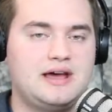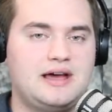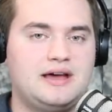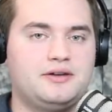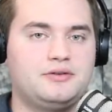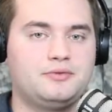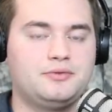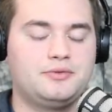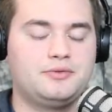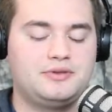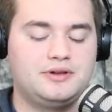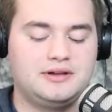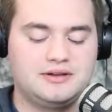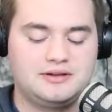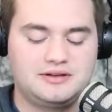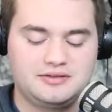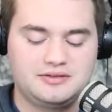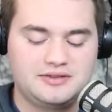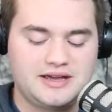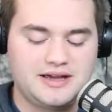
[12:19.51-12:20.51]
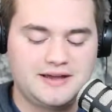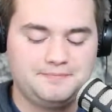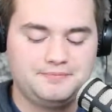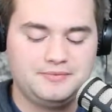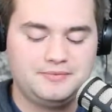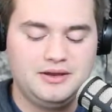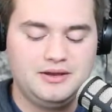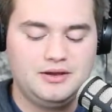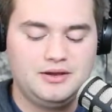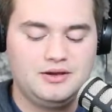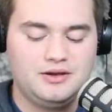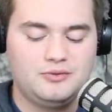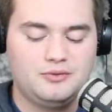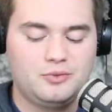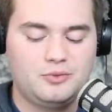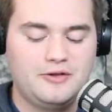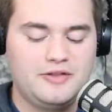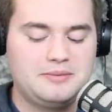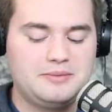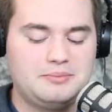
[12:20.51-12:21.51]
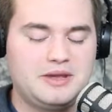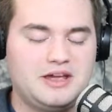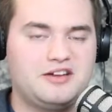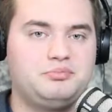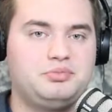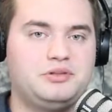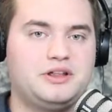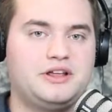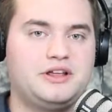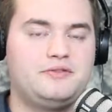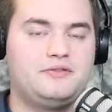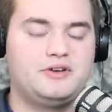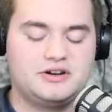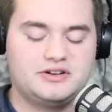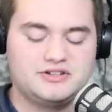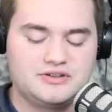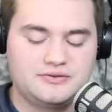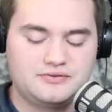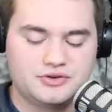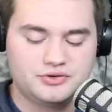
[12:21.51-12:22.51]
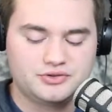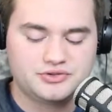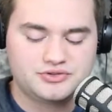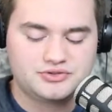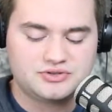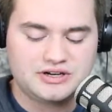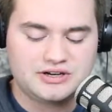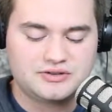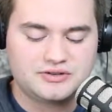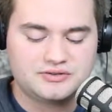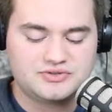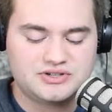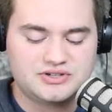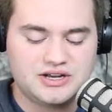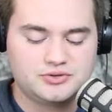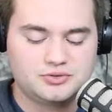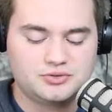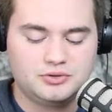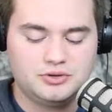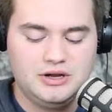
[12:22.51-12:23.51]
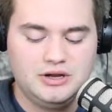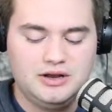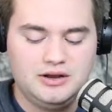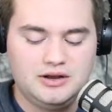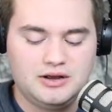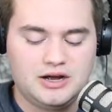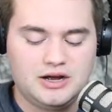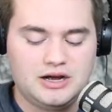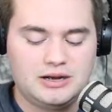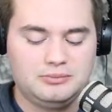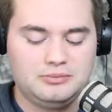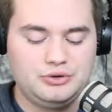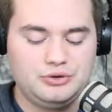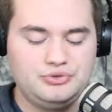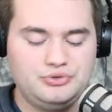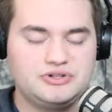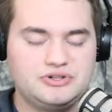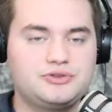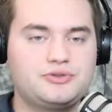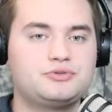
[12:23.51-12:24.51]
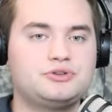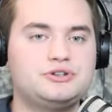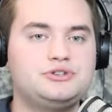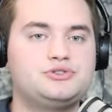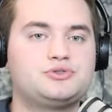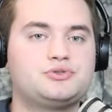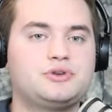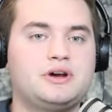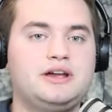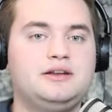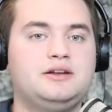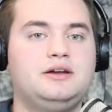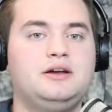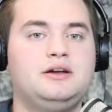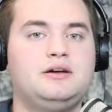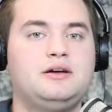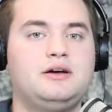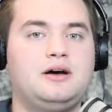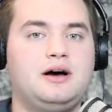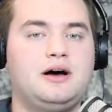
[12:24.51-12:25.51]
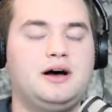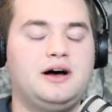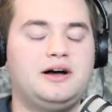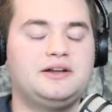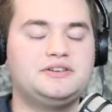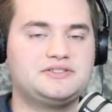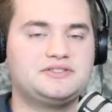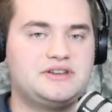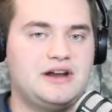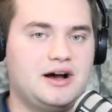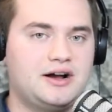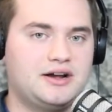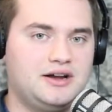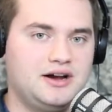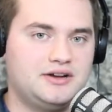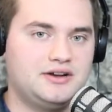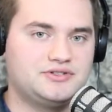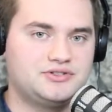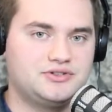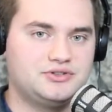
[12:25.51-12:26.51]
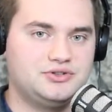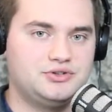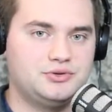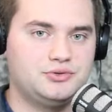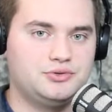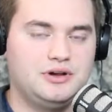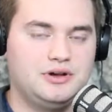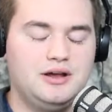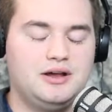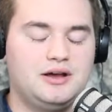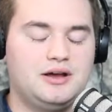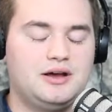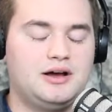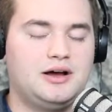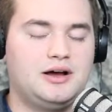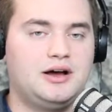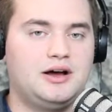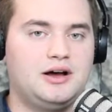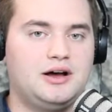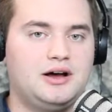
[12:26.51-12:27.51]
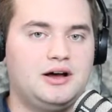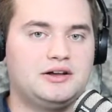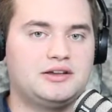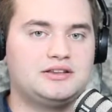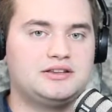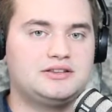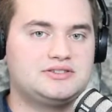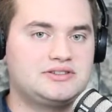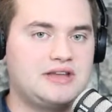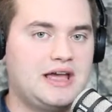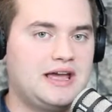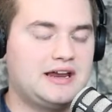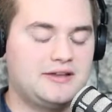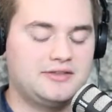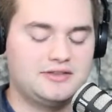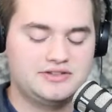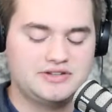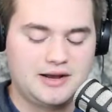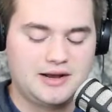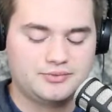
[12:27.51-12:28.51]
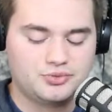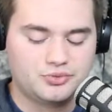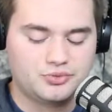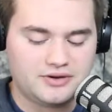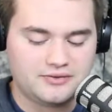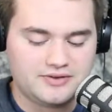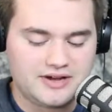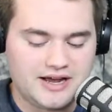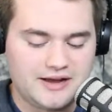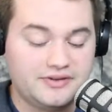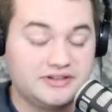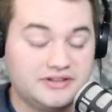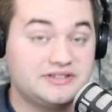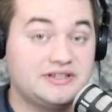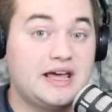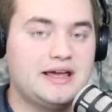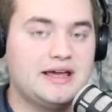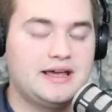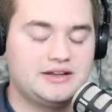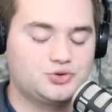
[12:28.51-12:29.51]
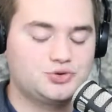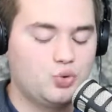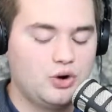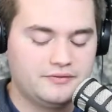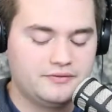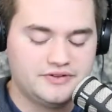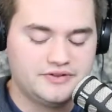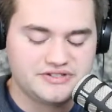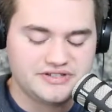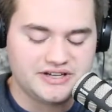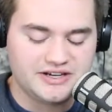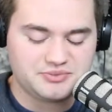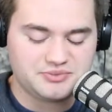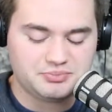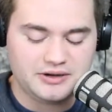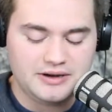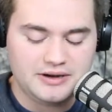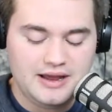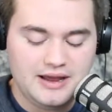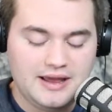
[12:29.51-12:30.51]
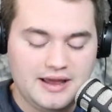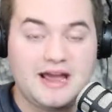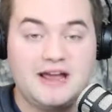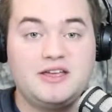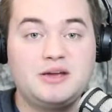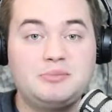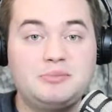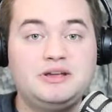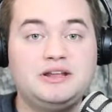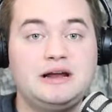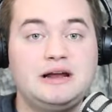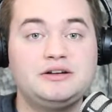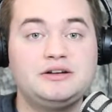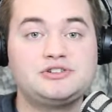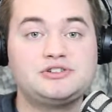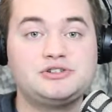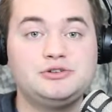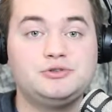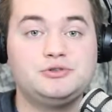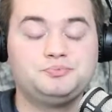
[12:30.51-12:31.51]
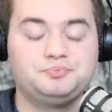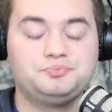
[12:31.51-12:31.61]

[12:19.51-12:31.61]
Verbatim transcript: I don't think that while they may have played a very difficult strength of schedule, um, losing three straight uh, does not constitute uh, staying in the top 25 at, at 12 and 6. But hey, they beat LSU.